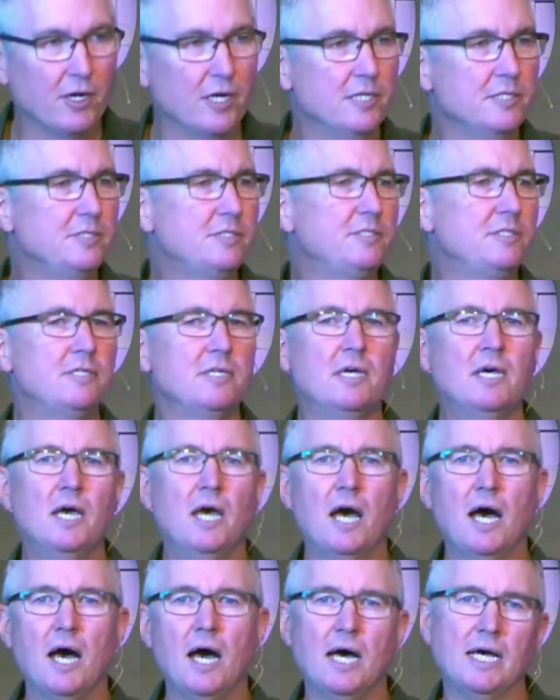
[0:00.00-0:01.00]
There is
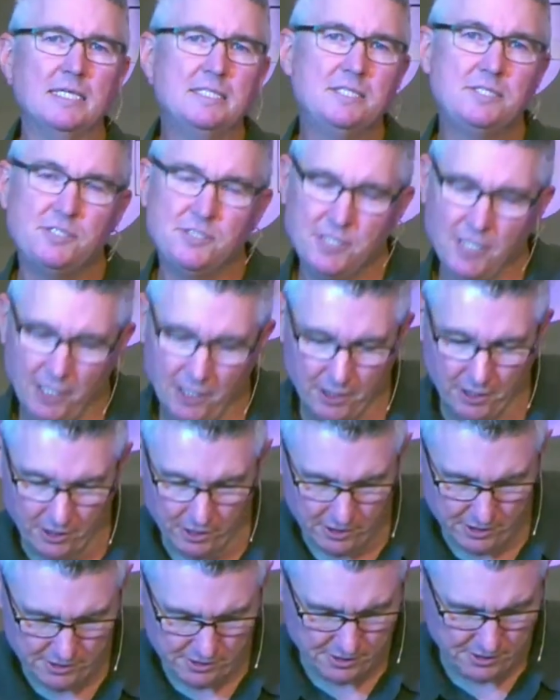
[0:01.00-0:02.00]

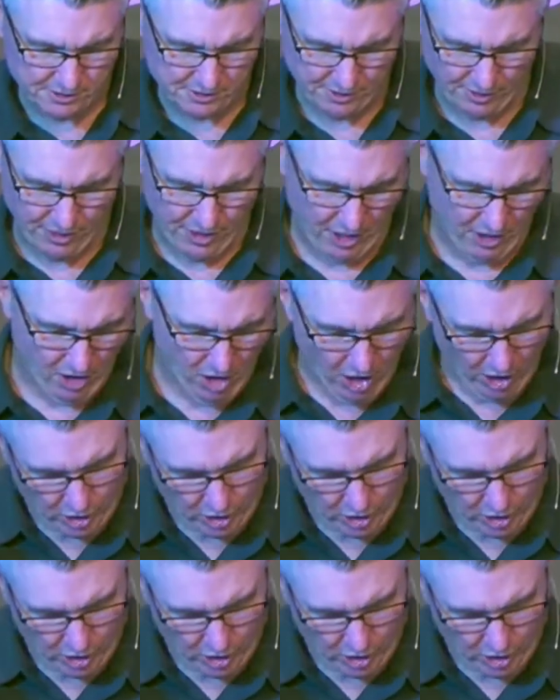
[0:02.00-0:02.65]
seals, there